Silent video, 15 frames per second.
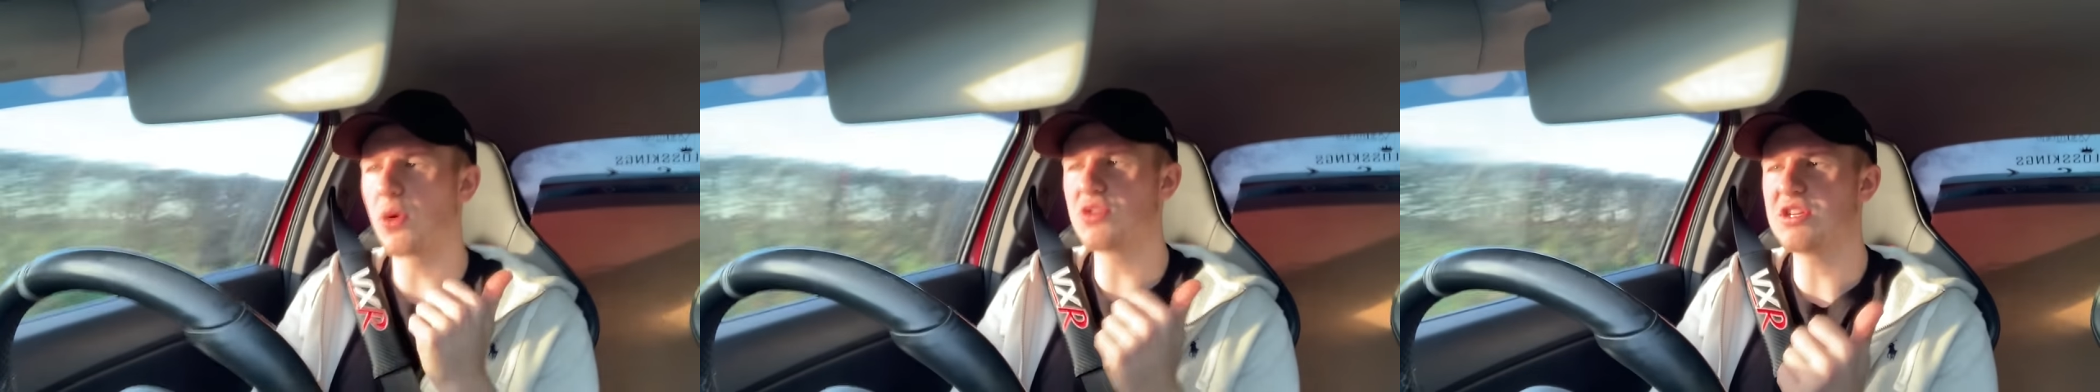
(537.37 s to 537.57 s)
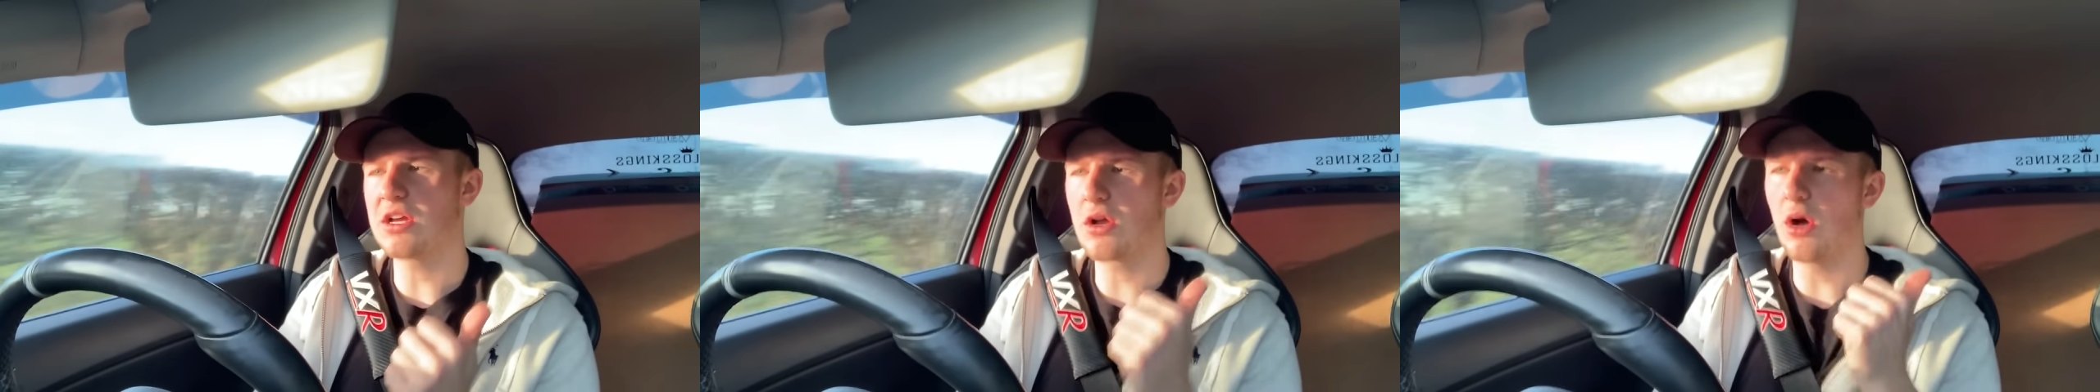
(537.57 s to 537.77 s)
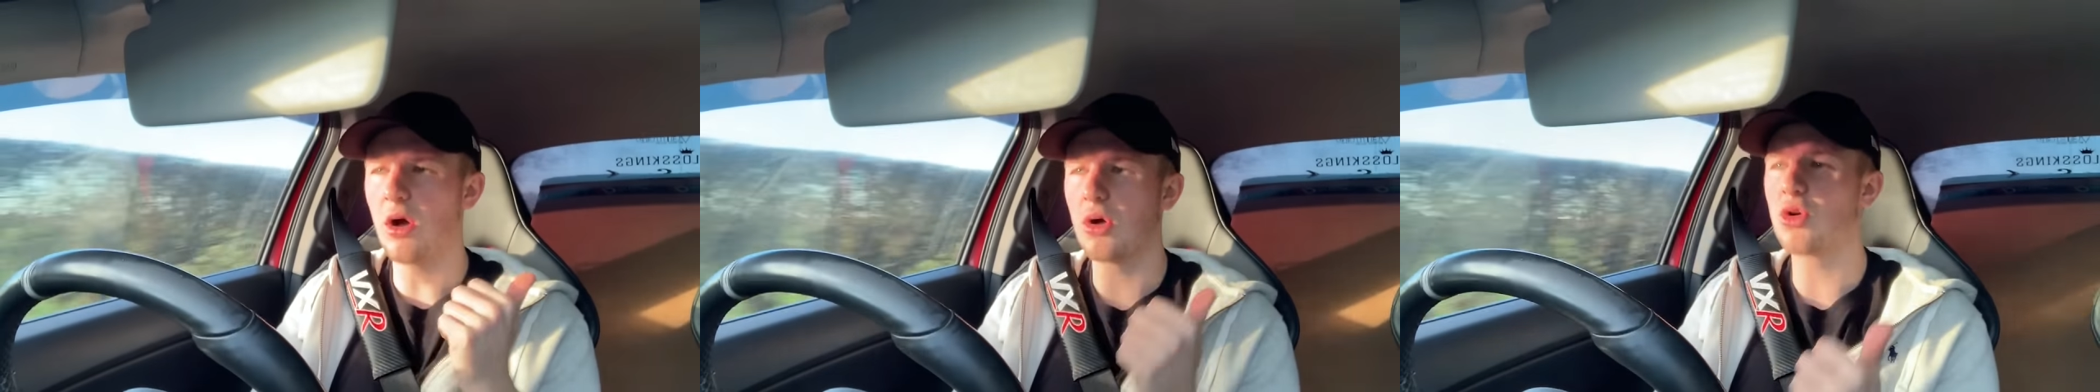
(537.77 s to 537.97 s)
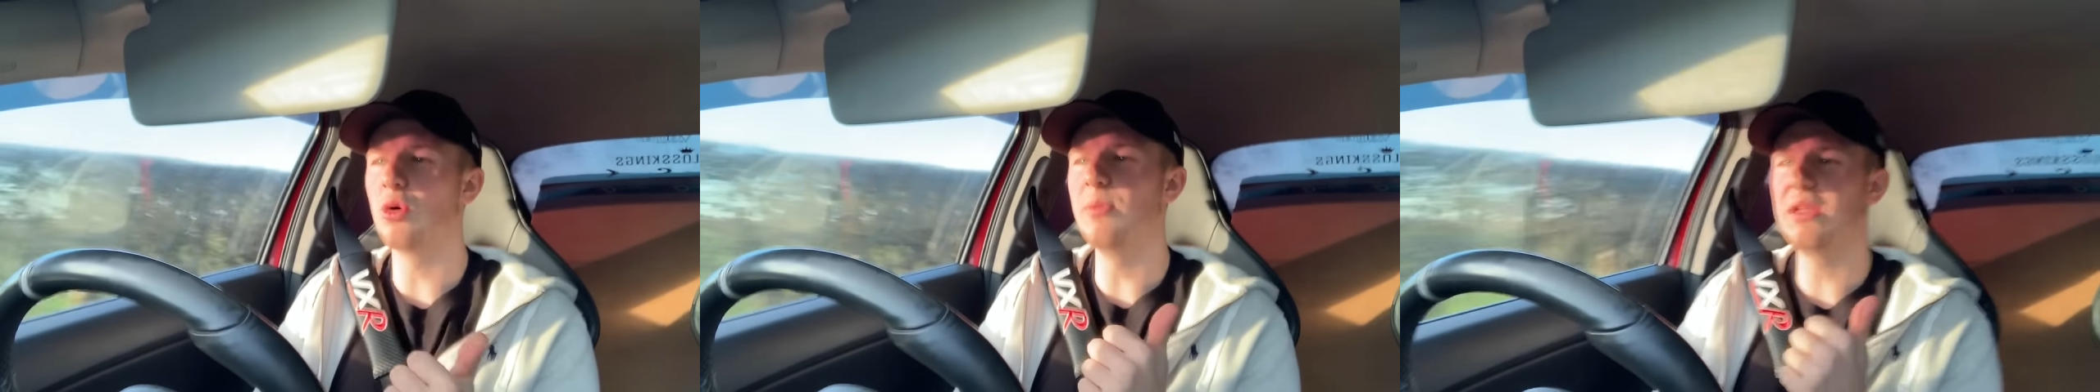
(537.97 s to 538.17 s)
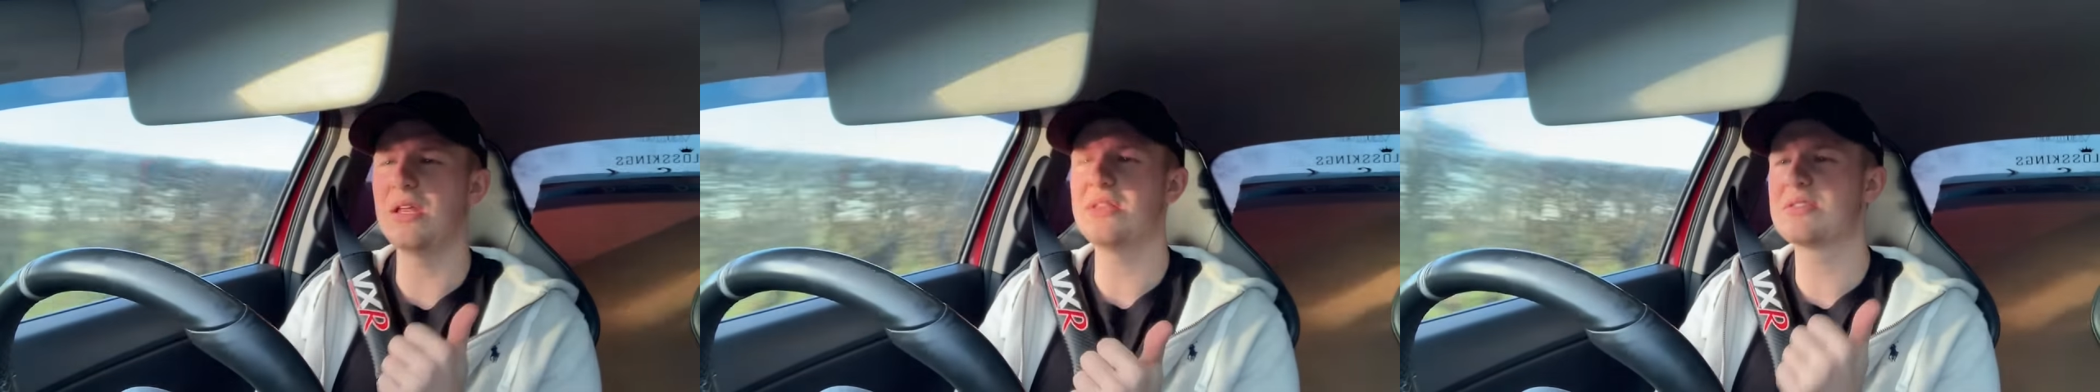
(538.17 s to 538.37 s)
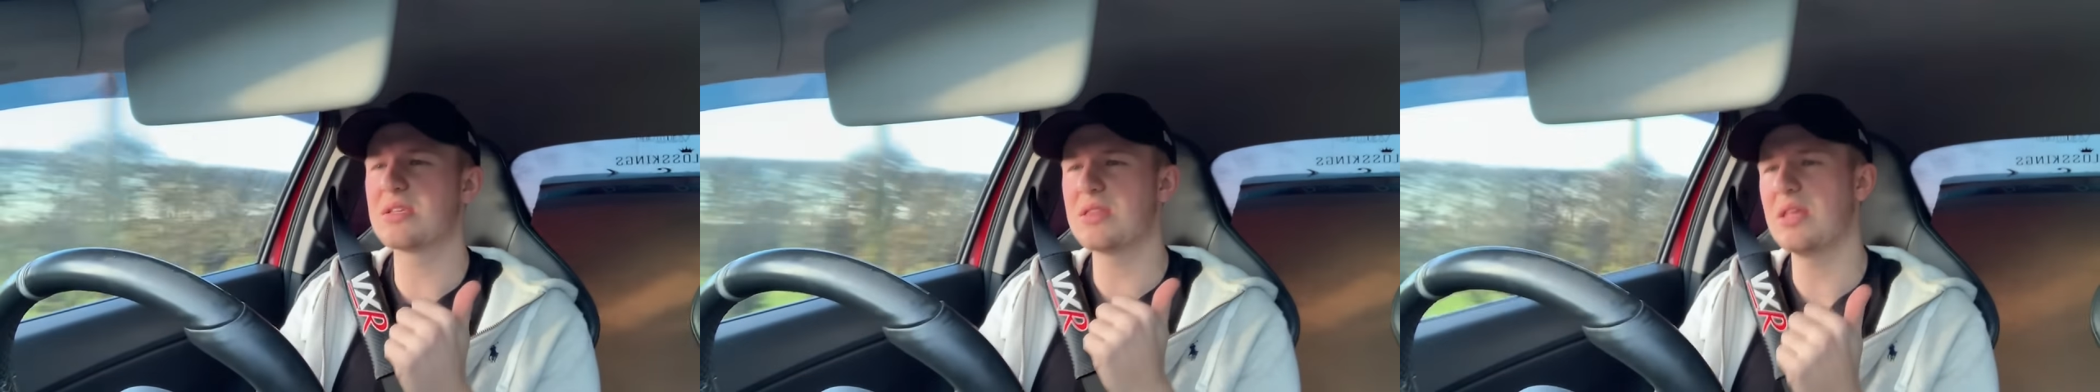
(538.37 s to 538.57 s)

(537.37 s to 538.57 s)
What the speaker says: project car coming into